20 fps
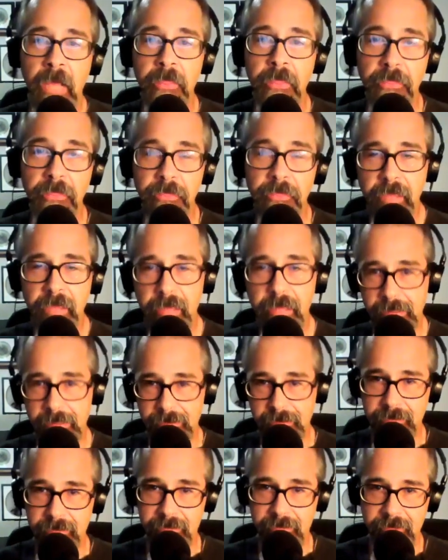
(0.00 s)

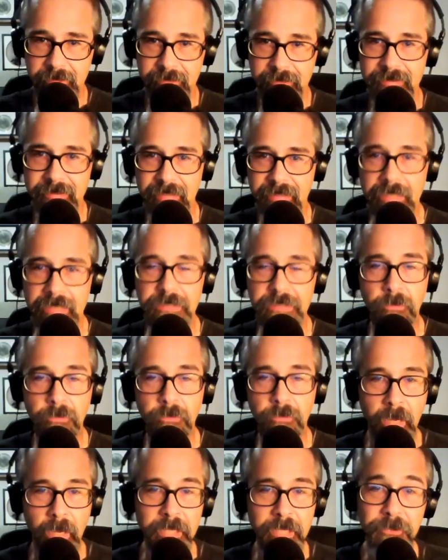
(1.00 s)
This is the
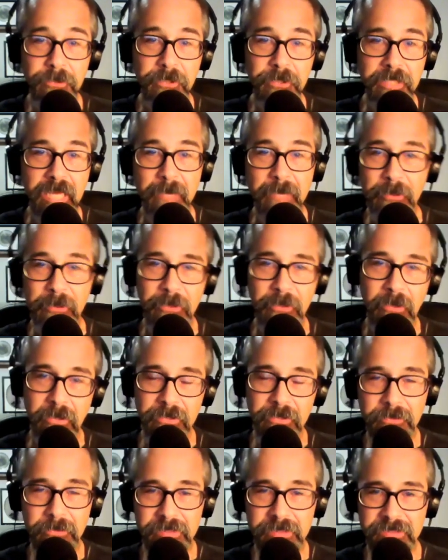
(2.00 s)
way you clap
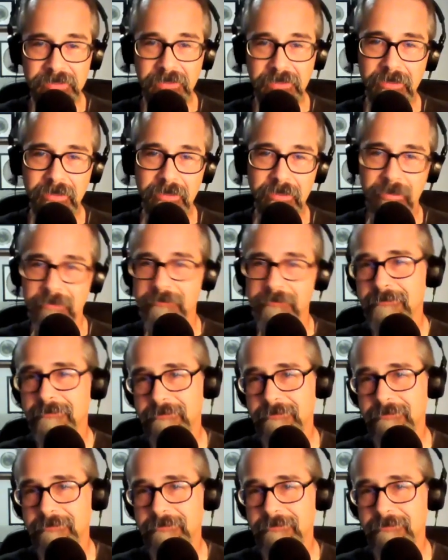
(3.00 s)
along to a song.